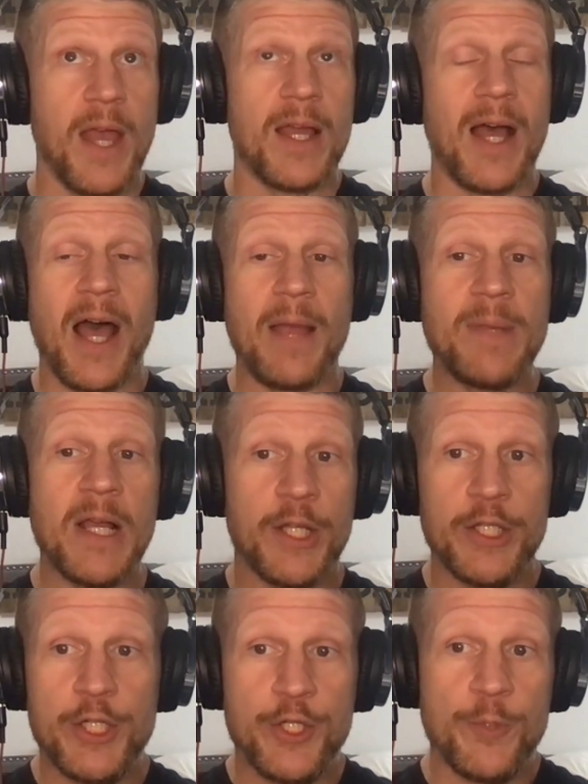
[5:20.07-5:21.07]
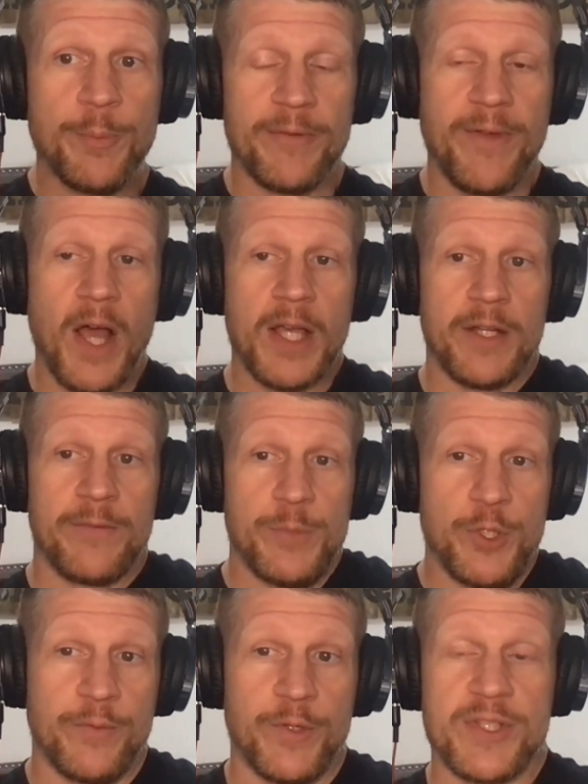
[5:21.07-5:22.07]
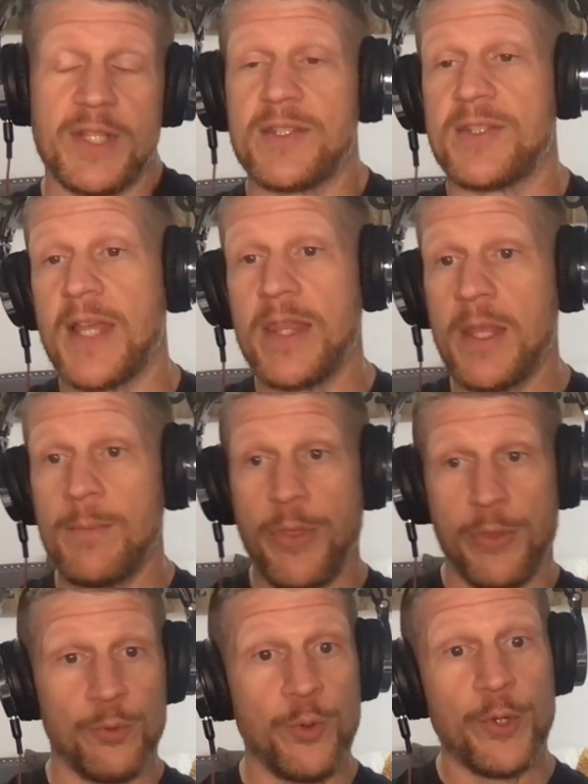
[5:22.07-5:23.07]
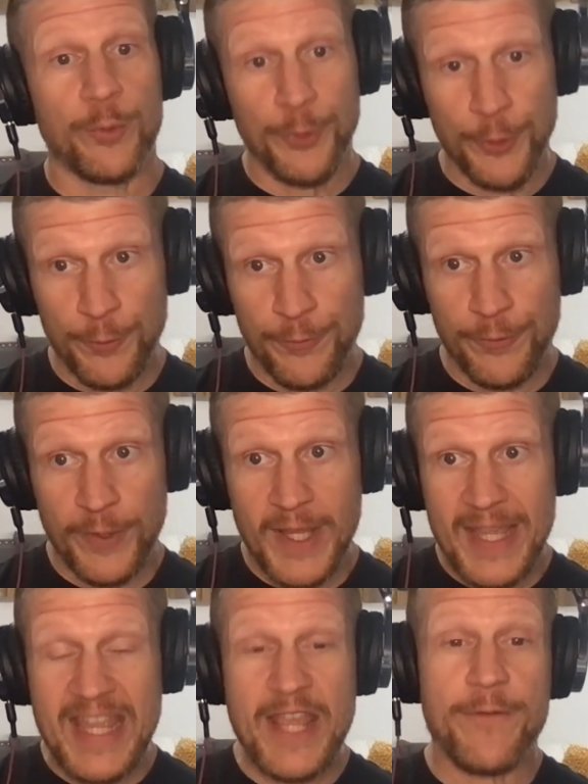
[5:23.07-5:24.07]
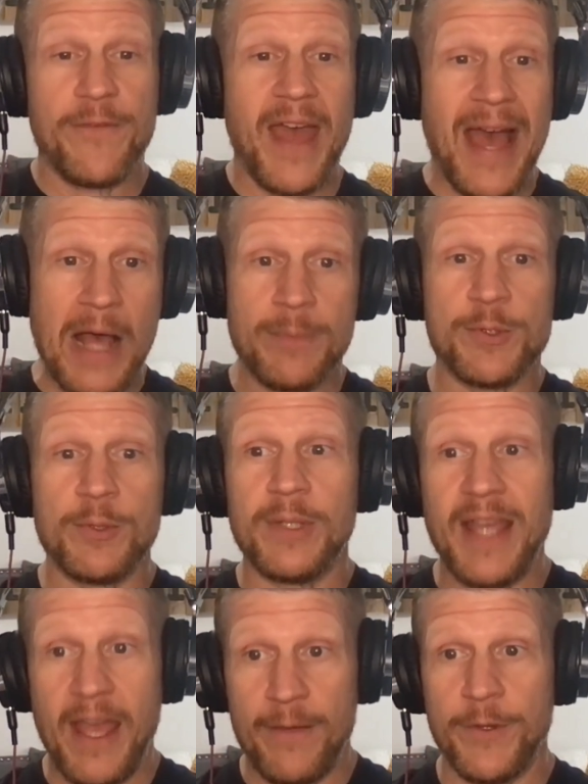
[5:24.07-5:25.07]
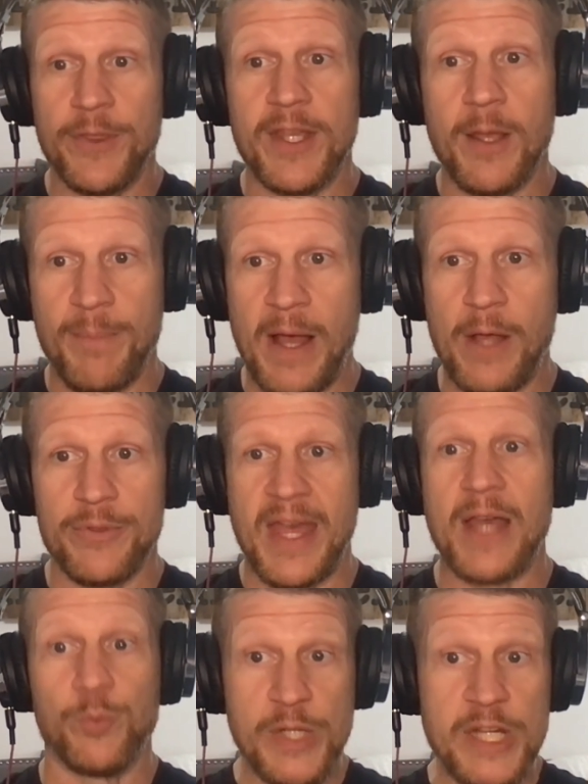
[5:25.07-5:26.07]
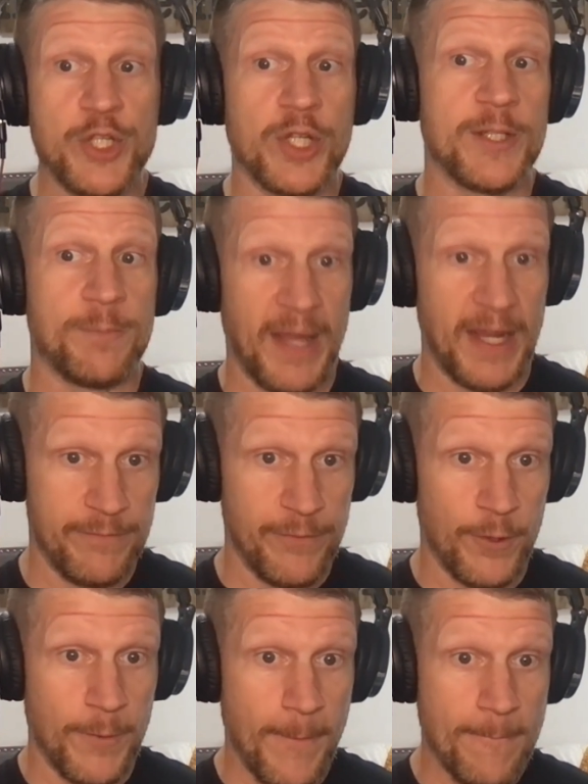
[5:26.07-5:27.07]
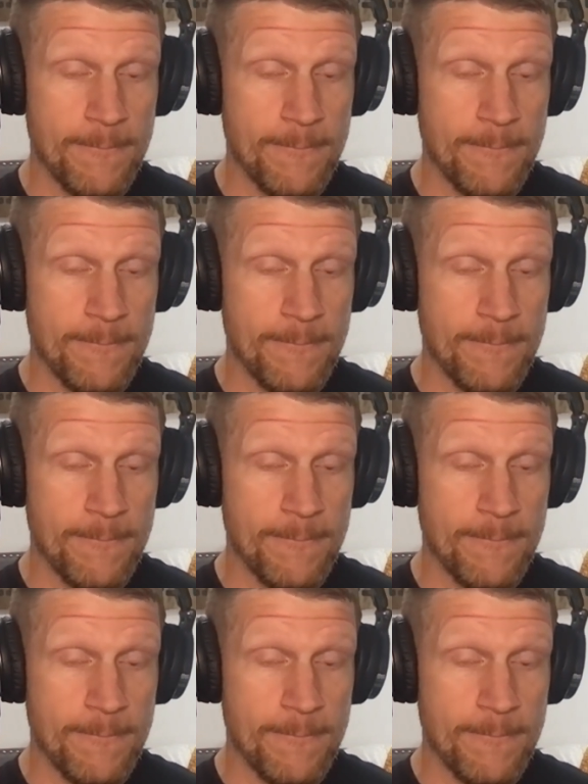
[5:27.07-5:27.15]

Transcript: I'm not going to do provocative maneuvers that send them through the roof, if absolutely everything about that region is painful.